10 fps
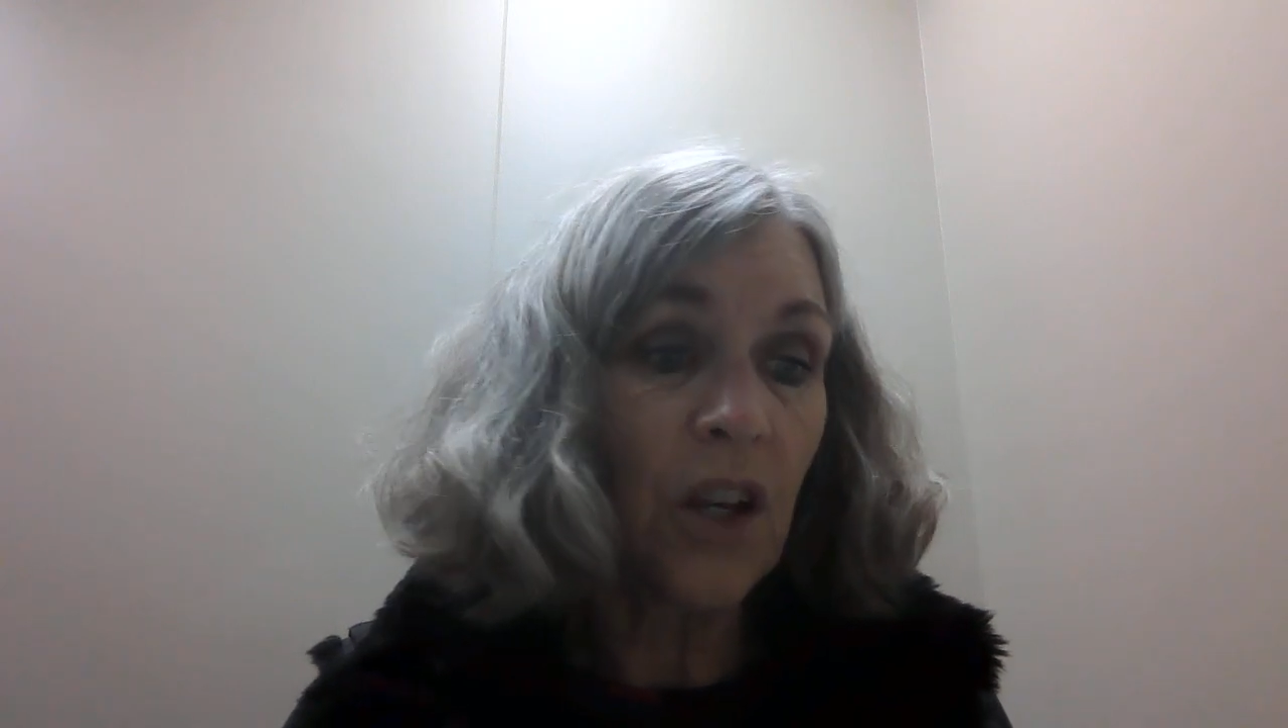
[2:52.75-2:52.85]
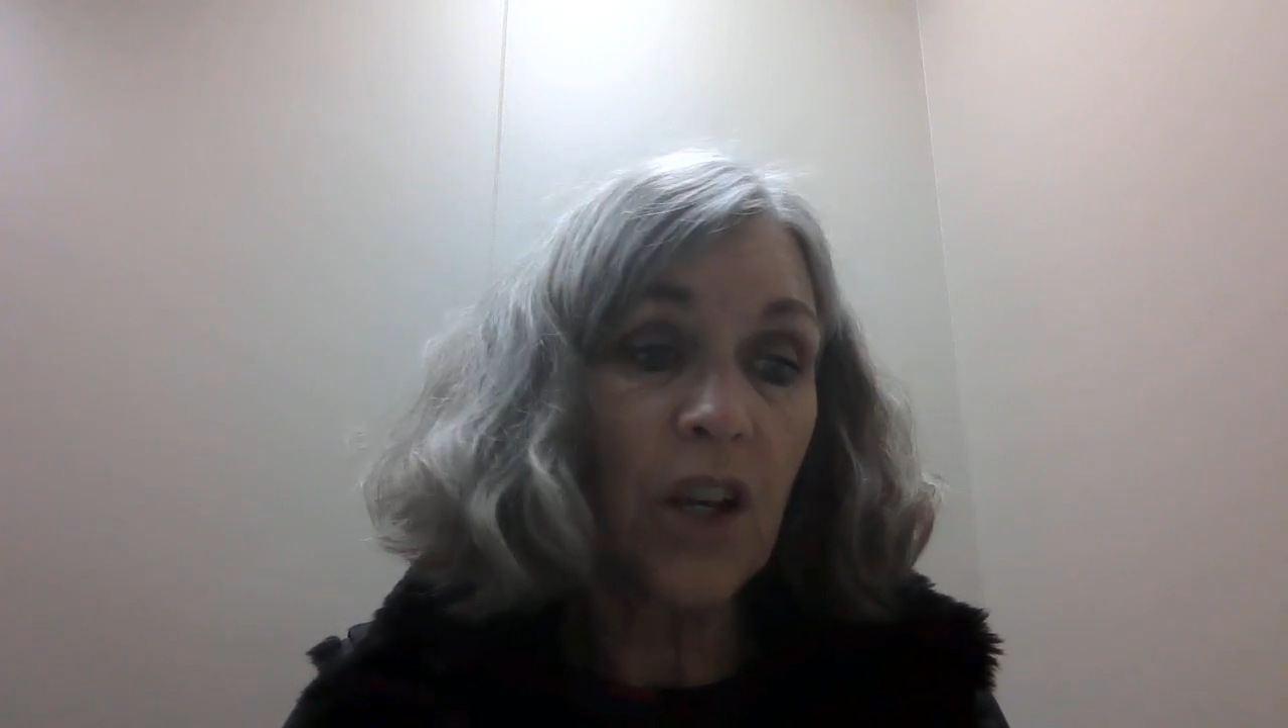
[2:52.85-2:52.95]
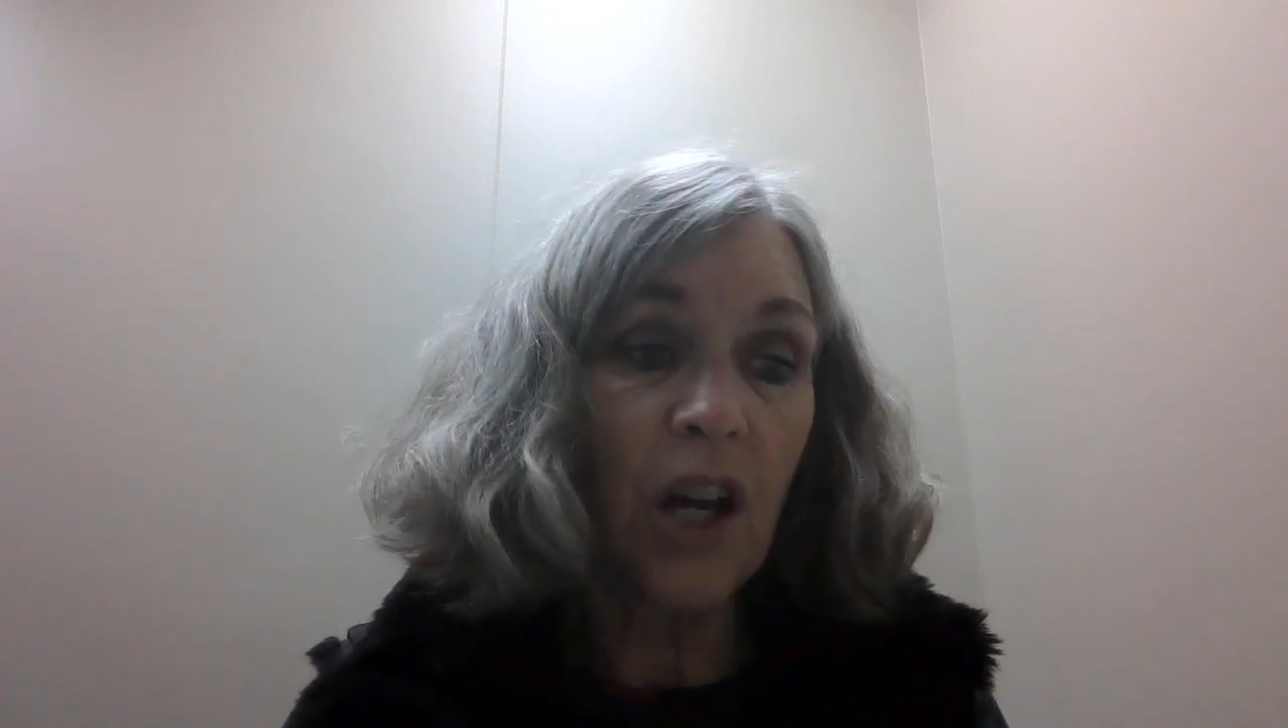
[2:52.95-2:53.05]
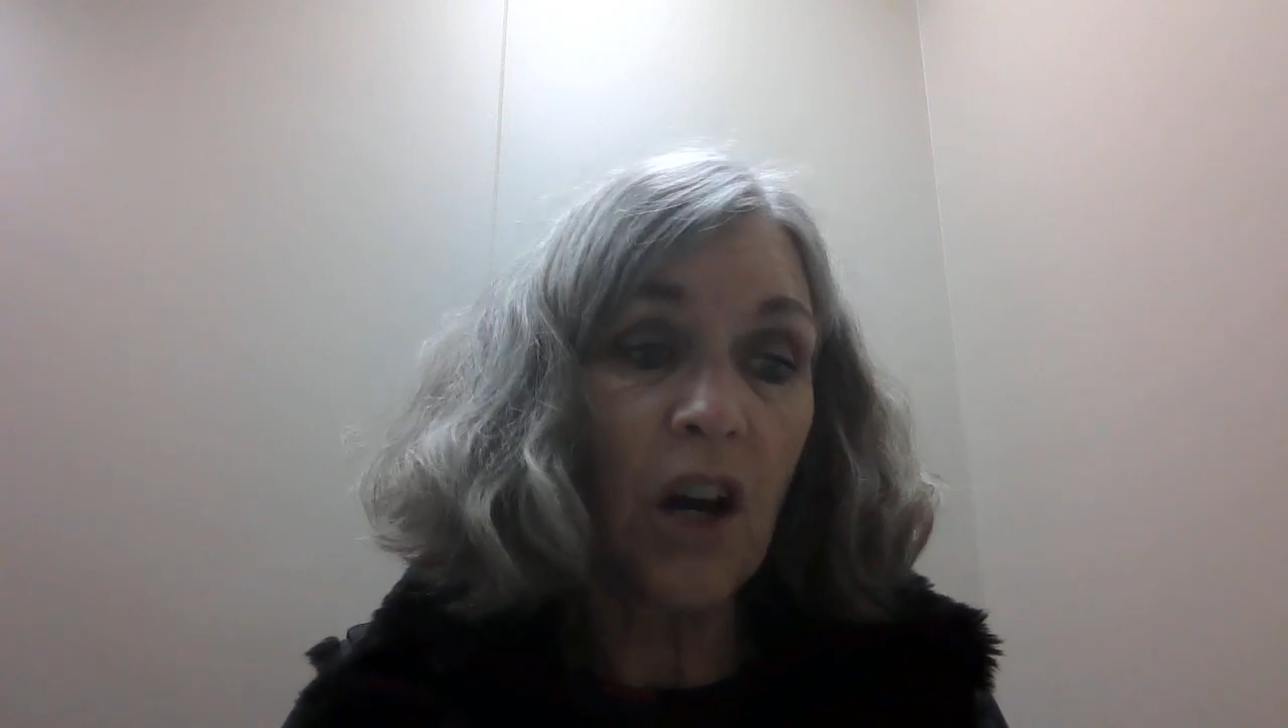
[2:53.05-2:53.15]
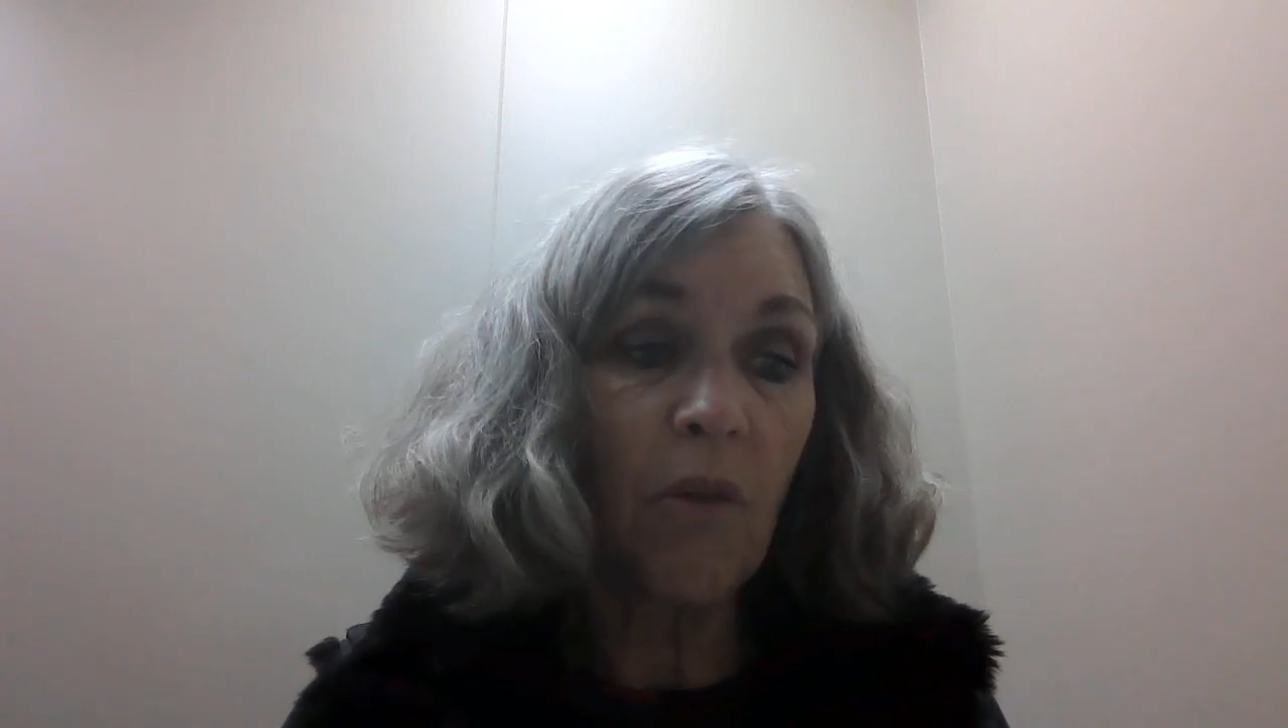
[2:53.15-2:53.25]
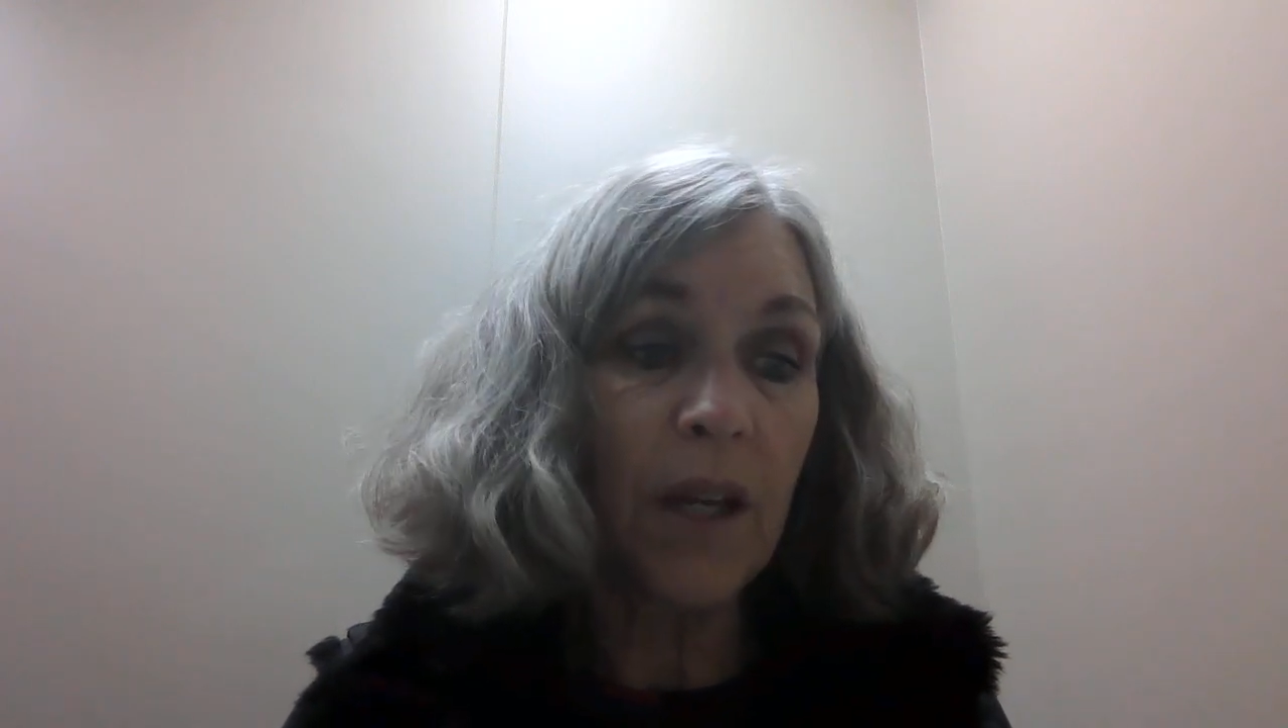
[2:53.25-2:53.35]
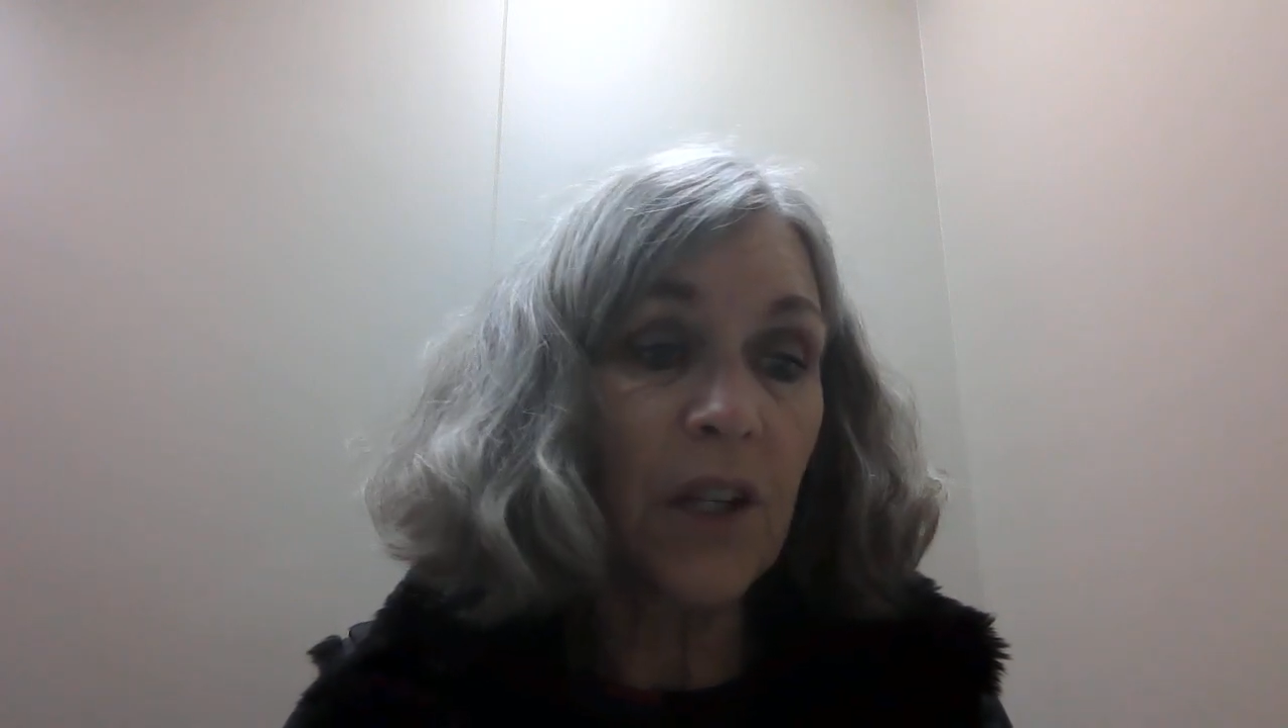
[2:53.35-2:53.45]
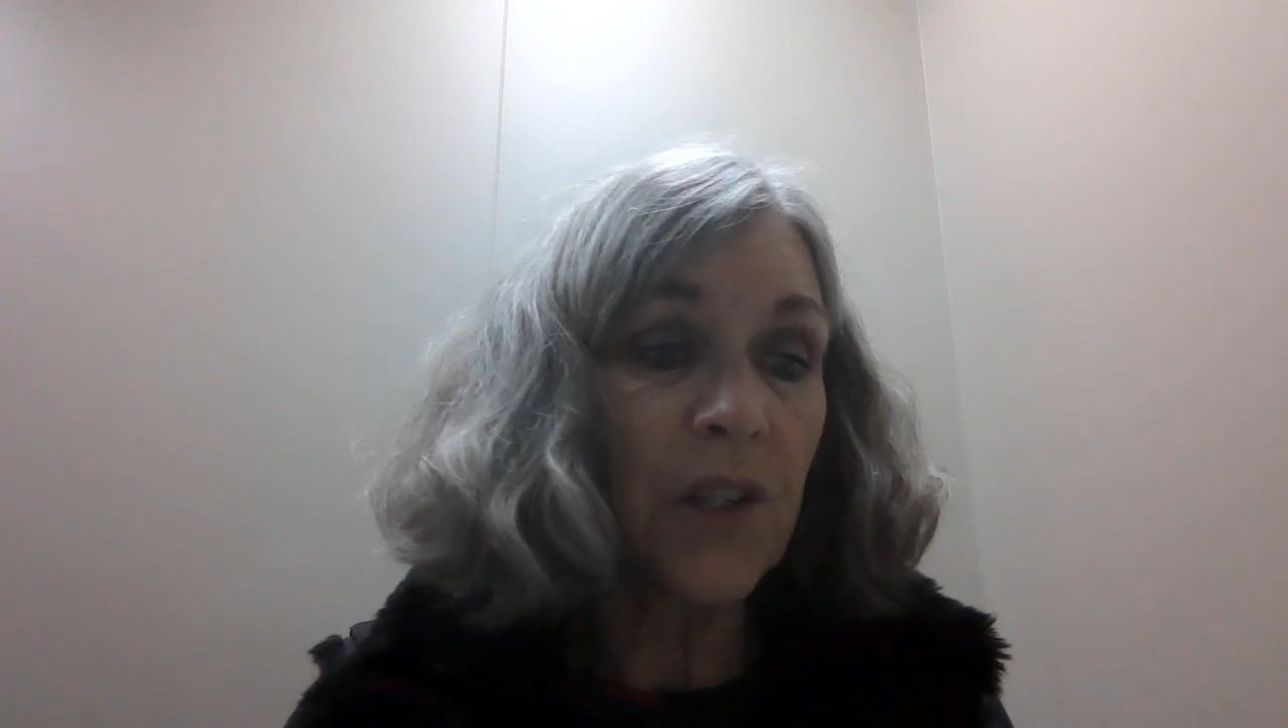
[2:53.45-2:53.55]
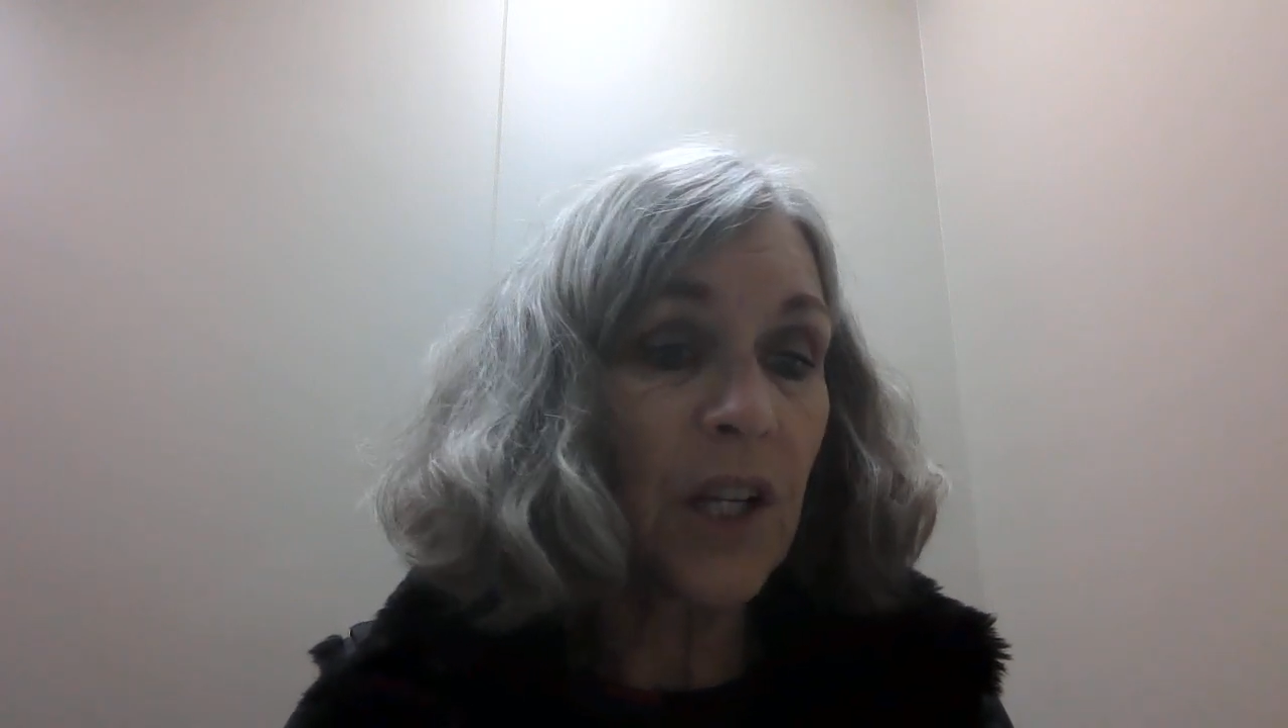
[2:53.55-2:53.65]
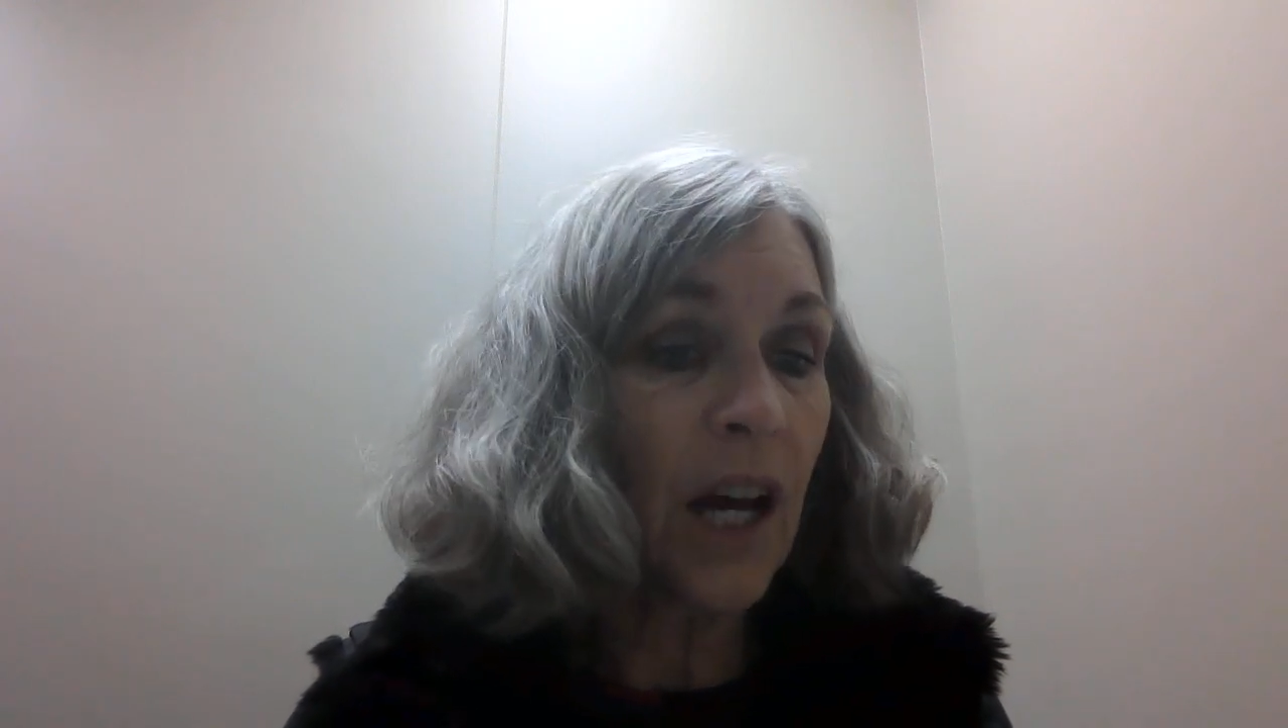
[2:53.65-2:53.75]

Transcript: "No, but he's in a